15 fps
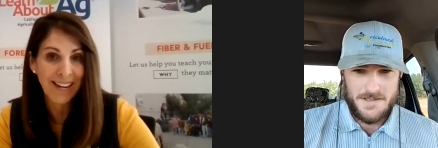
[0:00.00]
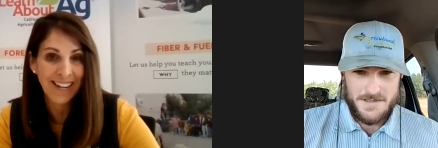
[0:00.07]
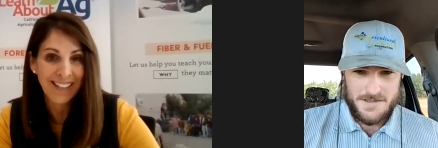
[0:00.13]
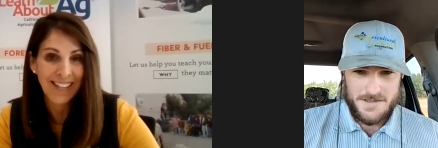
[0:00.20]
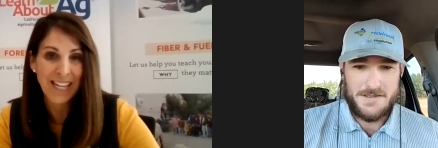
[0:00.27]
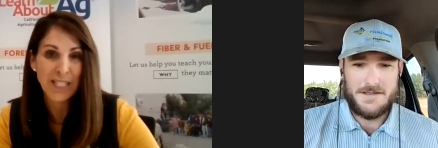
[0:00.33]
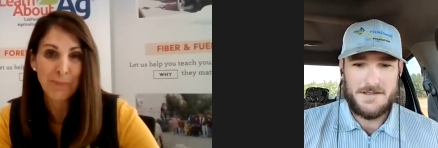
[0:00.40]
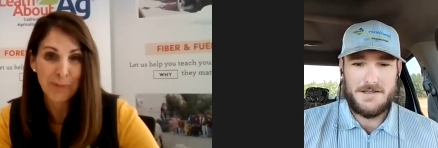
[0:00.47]
Speaker 1: and
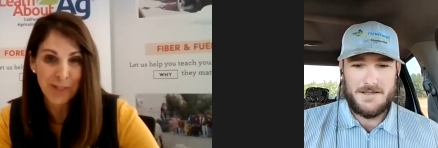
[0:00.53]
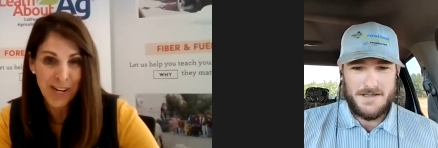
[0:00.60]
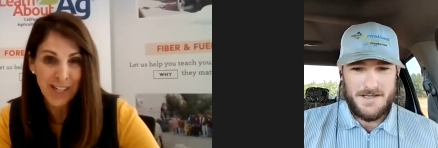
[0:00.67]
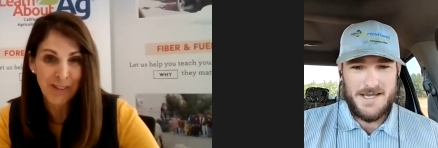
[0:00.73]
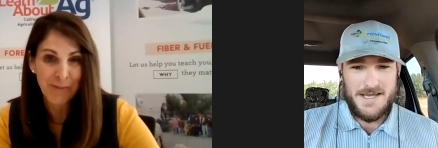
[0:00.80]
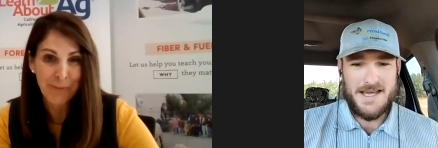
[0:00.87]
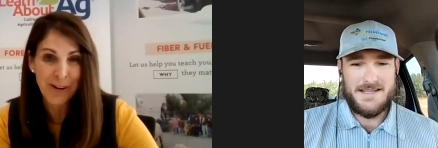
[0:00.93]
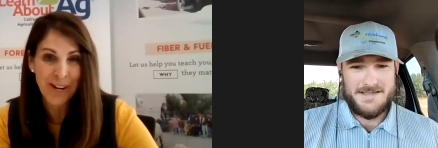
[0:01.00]
less
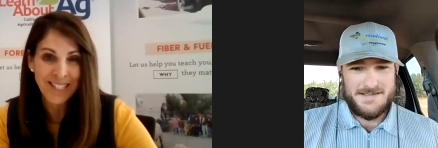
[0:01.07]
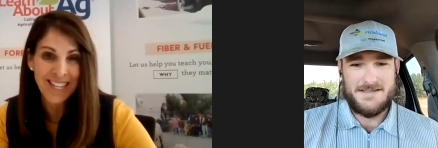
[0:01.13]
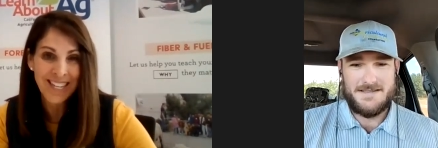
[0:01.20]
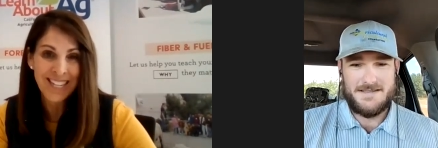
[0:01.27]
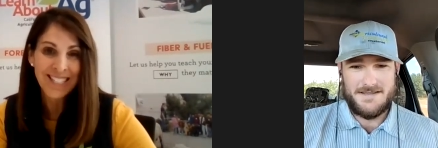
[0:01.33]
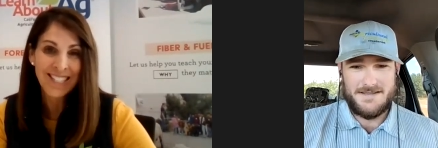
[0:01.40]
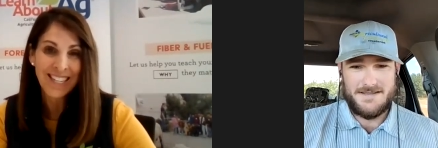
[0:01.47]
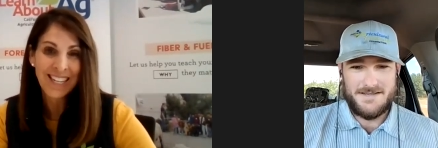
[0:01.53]
productive. Yeah,
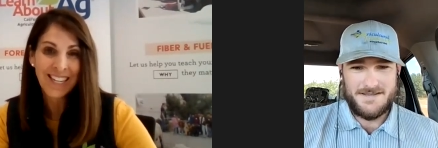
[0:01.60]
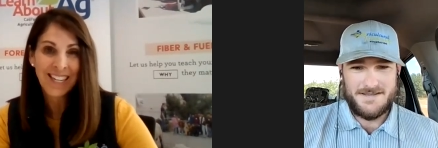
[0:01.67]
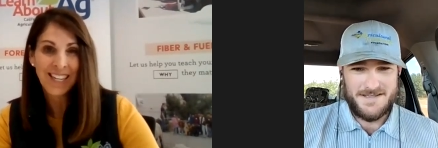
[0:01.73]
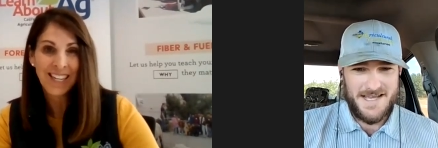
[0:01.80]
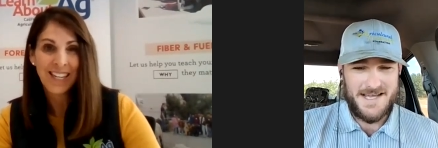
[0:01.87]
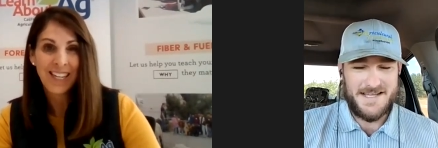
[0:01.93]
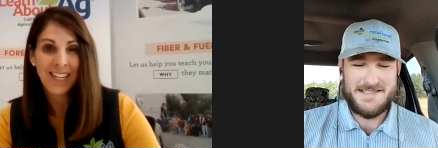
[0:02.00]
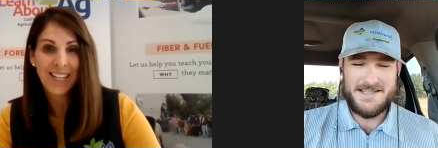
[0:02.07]

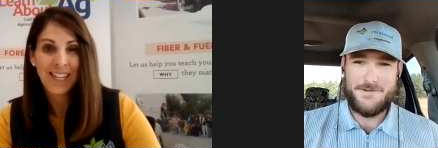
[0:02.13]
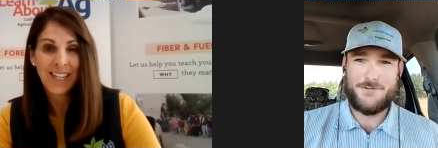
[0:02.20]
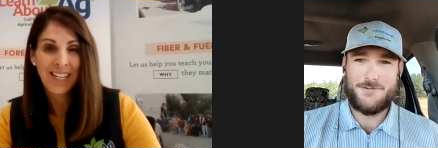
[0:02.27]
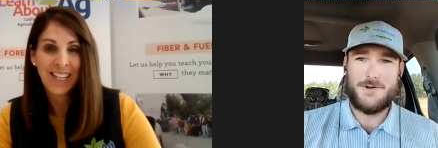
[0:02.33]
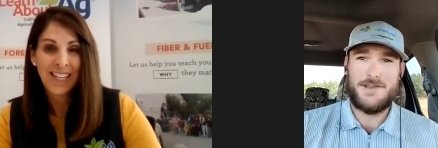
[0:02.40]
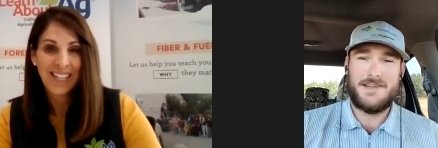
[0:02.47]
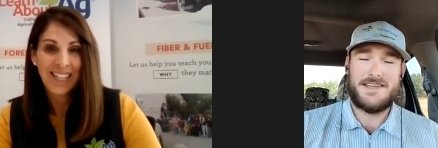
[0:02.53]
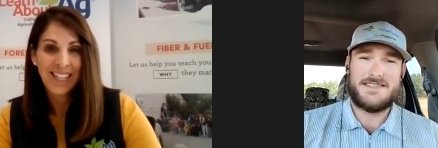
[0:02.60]
Speaker 2: yeah,
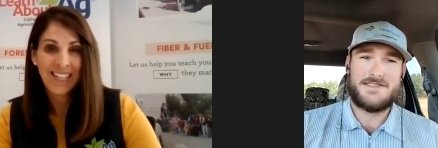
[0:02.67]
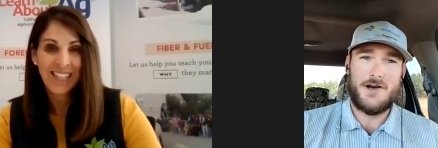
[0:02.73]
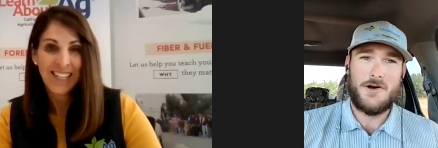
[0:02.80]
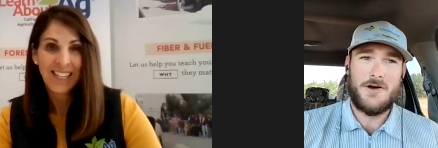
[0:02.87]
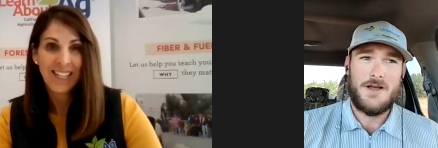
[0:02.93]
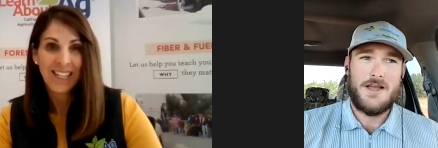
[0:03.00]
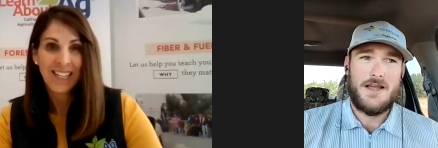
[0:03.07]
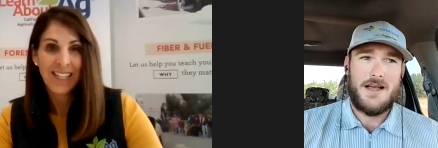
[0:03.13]
definitely.
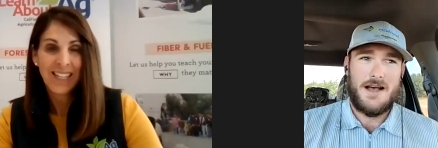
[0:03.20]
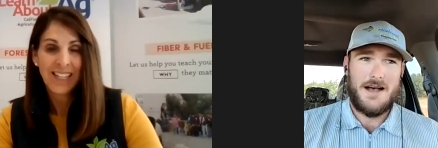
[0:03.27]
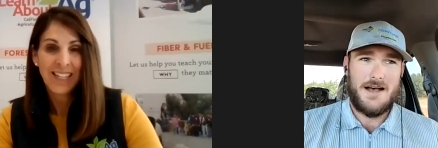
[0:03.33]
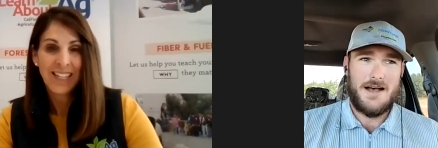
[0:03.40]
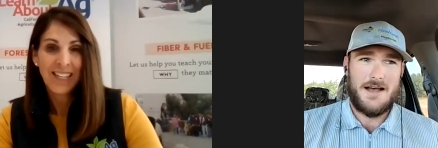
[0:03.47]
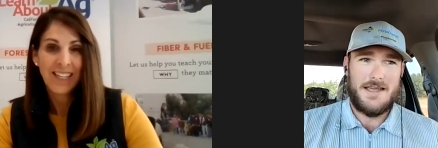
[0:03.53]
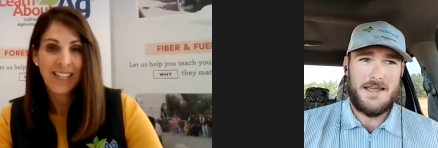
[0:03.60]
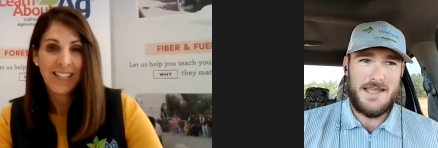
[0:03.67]
So
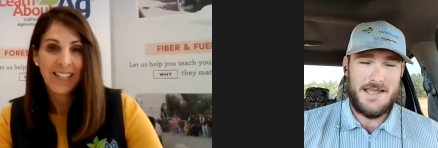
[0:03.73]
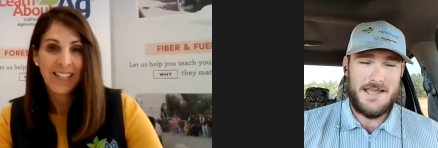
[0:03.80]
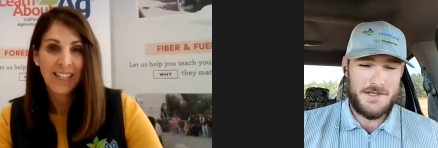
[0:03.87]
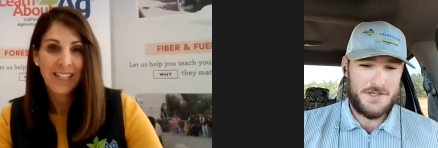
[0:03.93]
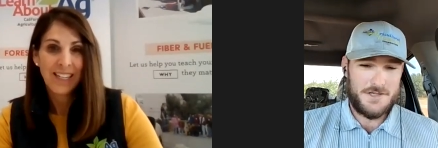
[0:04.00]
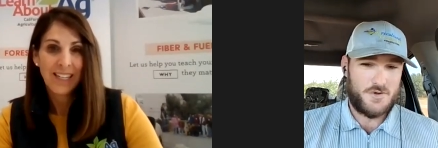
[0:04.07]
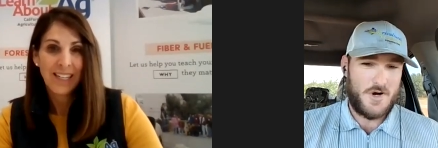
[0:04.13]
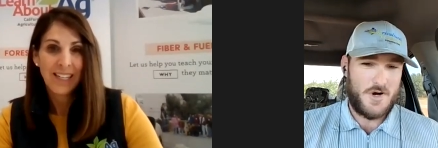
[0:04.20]
uh, in
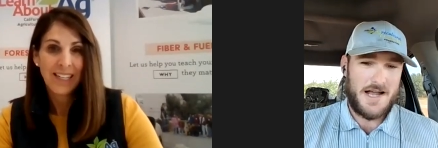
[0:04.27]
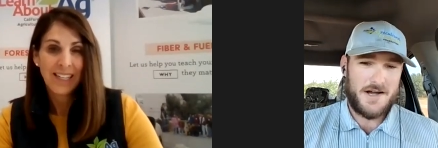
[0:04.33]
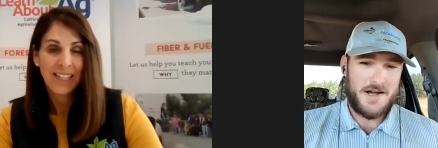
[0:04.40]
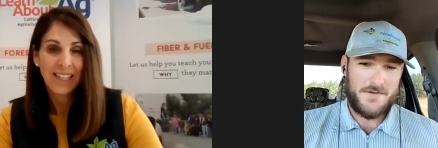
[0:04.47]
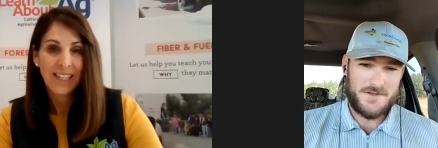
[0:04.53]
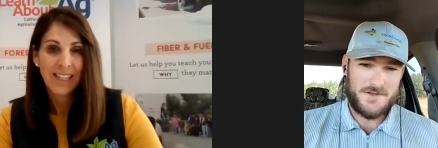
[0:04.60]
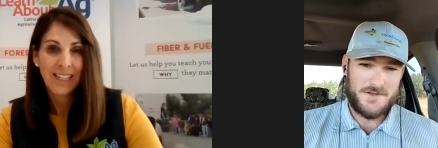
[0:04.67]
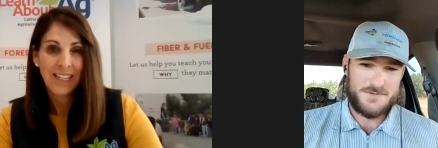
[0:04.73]
the
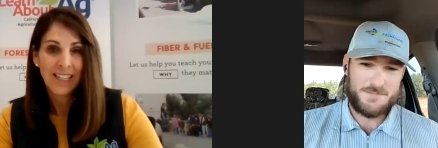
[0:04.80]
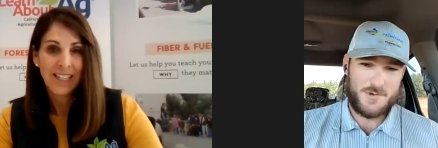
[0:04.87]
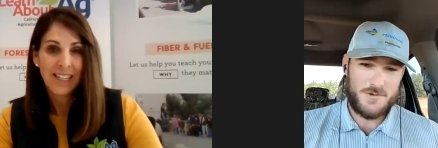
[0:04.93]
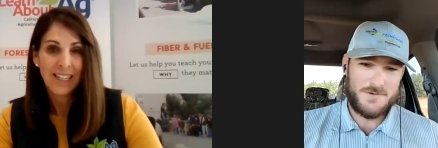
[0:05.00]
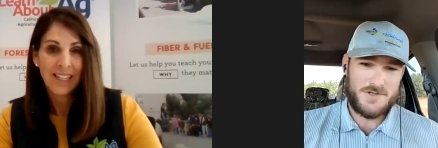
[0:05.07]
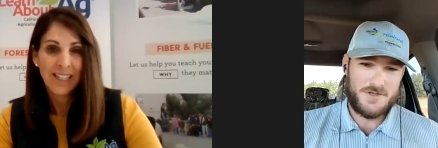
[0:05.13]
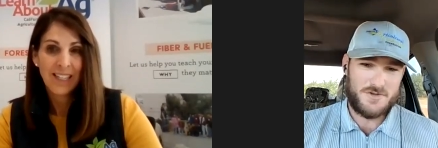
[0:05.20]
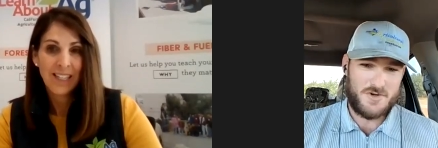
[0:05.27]
dryer, those
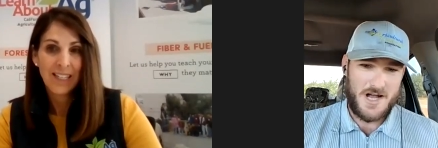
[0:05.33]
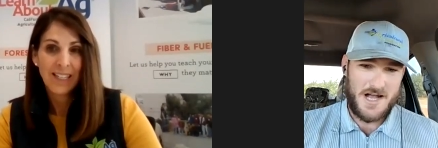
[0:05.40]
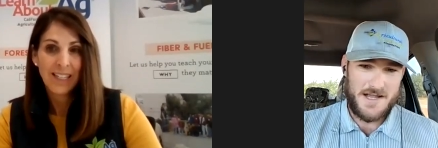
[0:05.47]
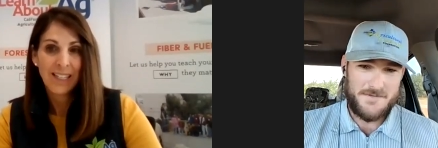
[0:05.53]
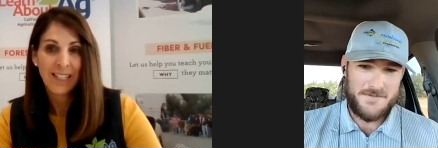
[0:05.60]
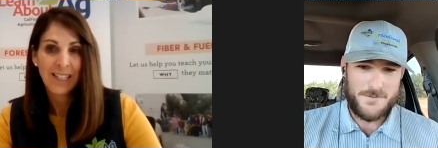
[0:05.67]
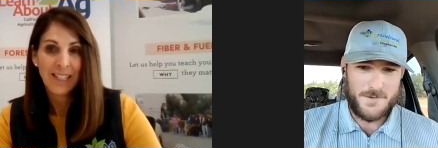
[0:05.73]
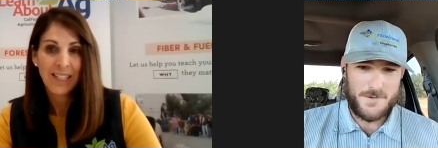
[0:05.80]
prunes are
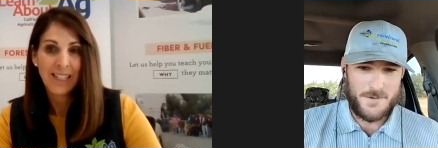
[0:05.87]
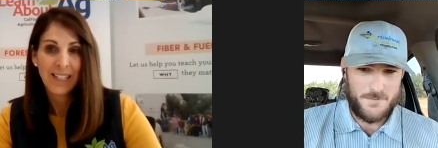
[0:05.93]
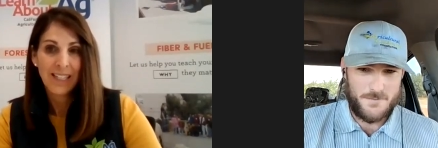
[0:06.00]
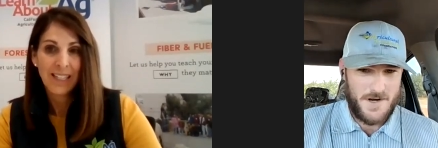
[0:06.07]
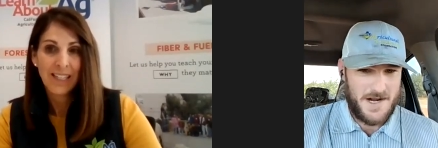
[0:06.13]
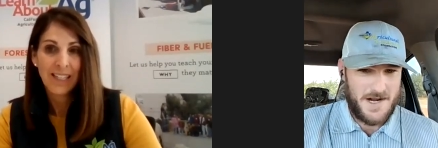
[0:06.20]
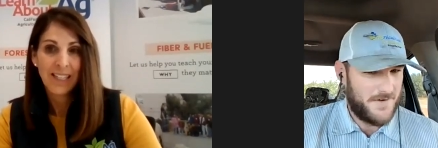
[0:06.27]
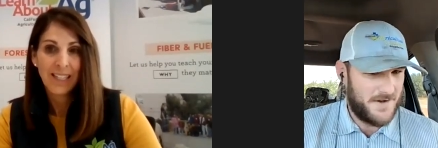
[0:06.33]
dried for
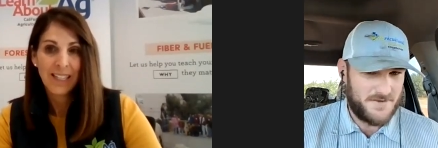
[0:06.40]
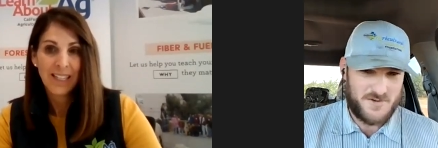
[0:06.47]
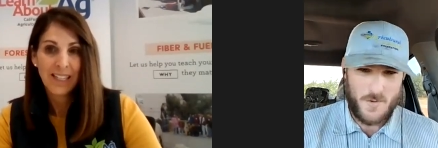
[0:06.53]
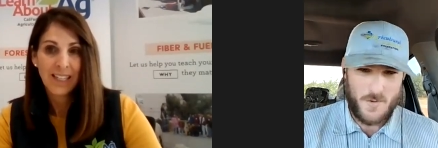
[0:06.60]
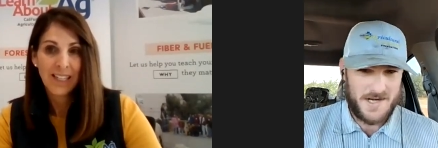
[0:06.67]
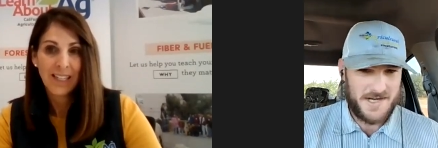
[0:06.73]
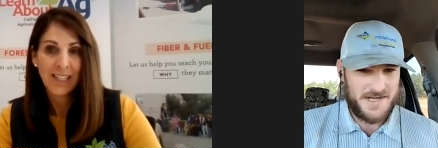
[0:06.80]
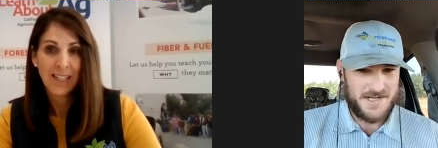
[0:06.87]
right around
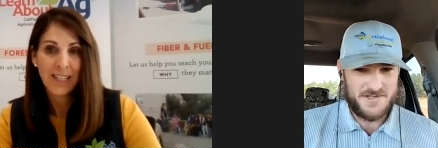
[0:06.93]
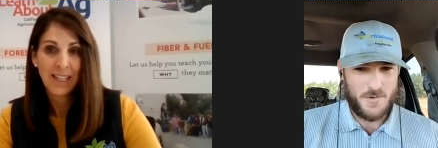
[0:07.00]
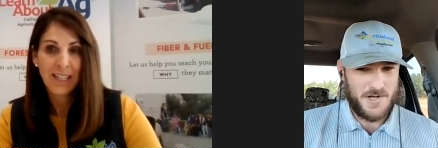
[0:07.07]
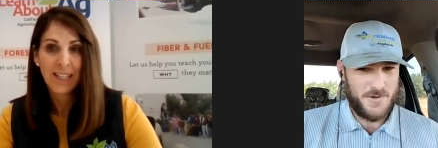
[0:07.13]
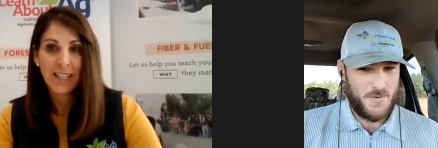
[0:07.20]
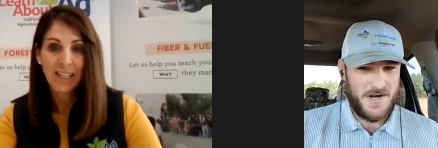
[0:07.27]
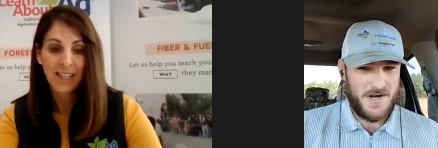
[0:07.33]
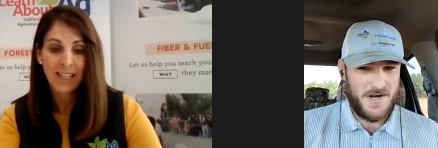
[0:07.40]
20 to
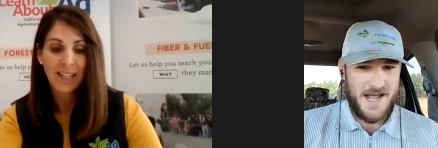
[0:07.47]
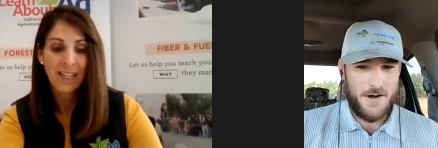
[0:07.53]
21